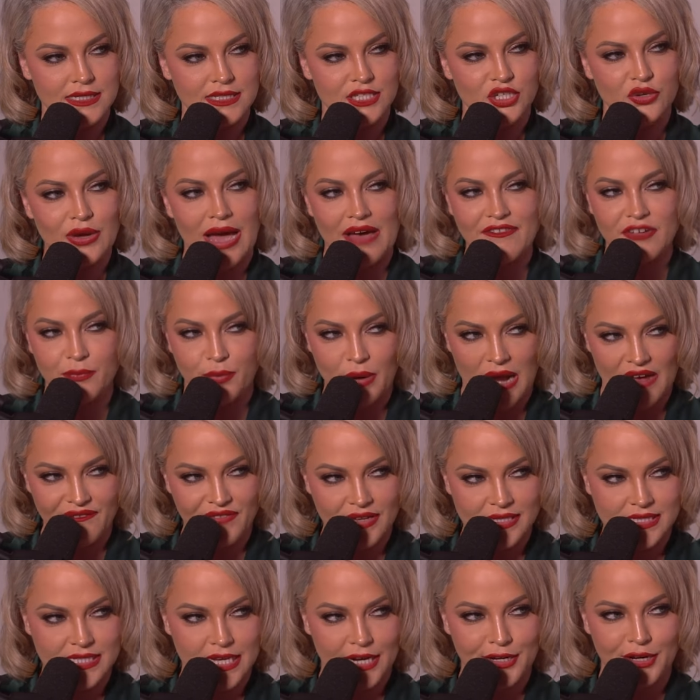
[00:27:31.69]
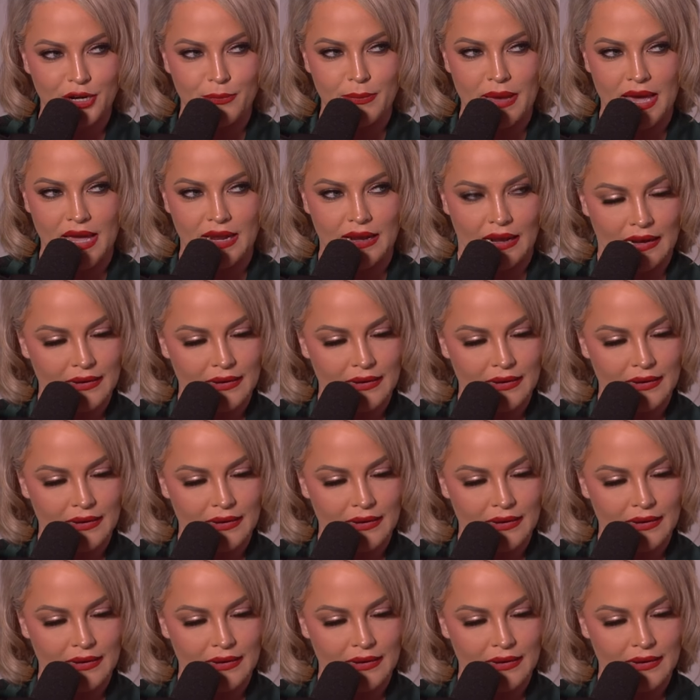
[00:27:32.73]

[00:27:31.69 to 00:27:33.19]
Do you have oh, a preference on your men?